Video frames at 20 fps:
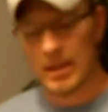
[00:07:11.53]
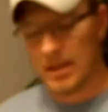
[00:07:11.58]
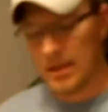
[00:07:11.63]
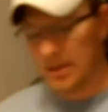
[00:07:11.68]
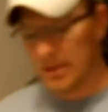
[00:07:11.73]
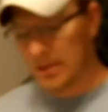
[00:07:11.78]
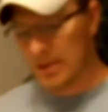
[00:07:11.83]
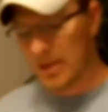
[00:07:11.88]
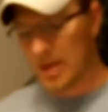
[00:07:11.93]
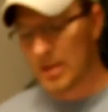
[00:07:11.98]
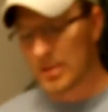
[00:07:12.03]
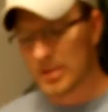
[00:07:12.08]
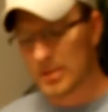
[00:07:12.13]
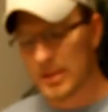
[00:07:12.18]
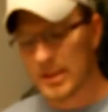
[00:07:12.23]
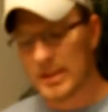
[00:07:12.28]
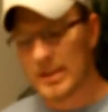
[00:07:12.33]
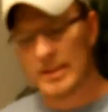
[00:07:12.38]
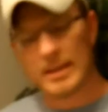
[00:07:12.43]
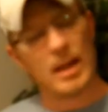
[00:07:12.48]
The doctor's
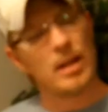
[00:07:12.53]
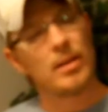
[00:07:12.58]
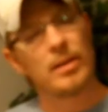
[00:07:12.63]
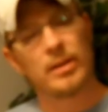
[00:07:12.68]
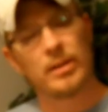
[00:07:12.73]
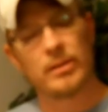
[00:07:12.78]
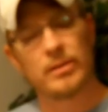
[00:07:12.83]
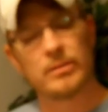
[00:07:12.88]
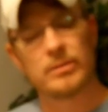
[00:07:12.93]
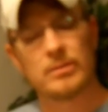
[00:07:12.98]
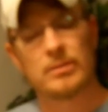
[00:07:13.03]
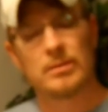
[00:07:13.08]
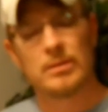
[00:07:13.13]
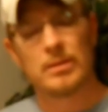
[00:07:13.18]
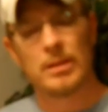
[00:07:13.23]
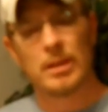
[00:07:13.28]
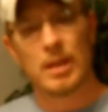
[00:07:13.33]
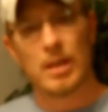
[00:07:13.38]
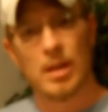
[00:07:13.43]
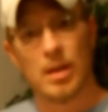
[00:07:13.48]
going to tell you
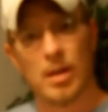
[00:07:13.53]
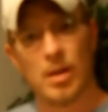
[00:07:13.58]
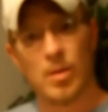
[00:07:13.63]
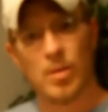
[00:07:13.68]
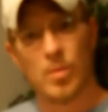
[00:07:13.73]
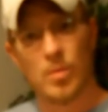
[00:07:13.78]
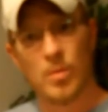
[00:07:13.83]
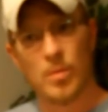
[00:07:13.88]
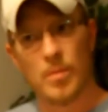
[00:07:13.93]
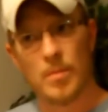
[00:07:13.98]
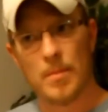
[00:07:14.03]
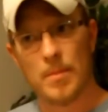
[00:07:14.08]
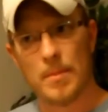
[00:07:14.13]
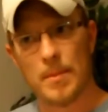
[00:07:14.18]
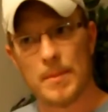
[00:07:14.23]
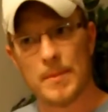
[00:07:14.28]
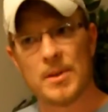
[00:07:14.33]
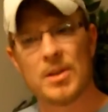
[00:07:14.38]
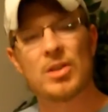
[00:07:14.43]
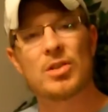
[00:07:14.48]

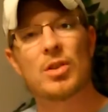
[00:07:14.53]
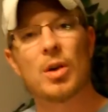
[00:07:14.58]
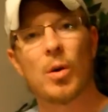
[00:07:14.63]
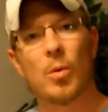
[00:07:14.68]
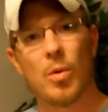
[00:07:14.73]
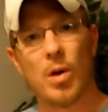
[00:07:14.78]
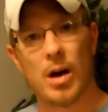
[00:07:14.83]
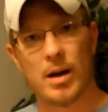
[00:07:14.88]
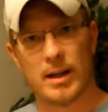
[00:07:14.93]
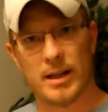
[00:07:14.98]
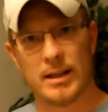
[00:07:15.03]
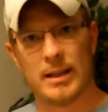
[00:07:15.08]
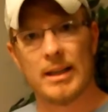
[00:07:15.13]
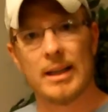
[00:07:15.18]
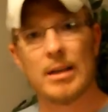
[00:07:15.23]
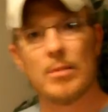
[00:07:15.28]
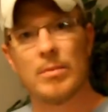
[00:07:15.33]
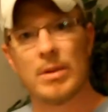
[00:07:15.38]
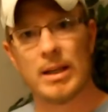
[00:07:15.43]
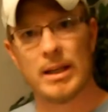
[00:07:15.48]
to start walking
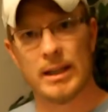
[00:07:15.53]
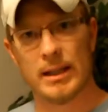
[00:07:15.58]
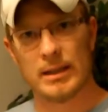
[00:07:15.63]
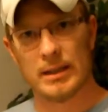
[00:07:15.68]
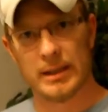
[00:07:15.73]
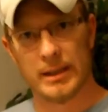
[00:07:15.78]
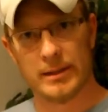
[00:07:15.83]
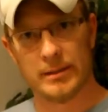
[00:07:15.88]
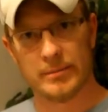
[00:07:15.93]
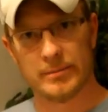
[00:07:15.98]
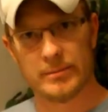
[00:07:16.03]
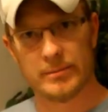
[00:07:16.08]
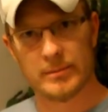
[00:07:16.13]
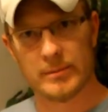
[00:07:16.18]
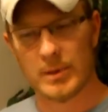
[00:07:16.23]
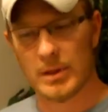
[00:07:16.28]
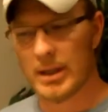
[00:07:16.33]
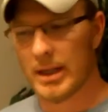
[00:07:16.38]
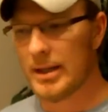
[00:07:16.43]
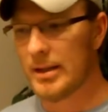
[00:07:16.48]
immediately.
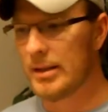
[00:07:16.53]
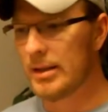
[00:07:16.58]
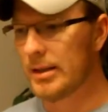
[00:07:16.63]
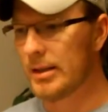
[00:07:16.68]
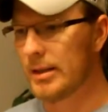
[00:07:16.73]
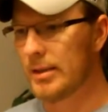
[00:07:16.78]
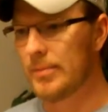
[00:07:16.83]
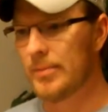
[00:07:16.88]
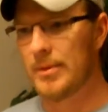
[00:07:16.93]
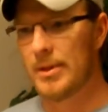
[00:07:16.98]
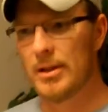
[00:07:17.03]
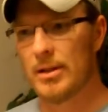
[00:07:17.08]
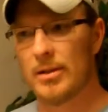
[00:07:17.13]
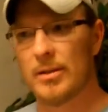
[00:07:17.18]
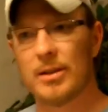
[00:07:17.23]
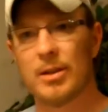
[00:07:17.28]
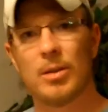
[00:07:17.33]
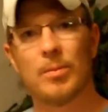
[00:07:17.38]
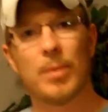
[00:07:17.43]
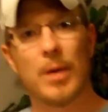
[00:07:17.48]
All right,
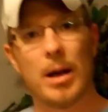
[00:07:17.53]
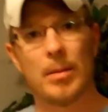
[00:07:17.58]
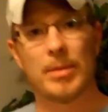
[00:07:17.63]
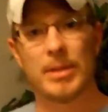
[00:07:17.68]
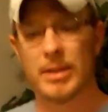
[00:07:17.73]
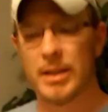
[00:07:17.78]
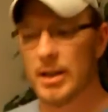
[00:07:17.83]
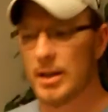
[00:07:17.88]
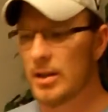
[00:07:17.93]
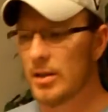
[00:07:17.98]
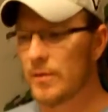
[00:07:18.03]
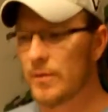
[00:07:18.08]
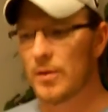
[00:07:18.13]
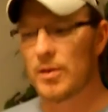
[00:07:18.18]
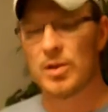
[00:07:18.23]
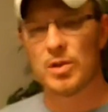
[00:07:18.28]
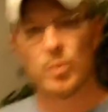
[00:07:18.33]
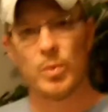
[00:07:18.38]
they'll probably tell you the first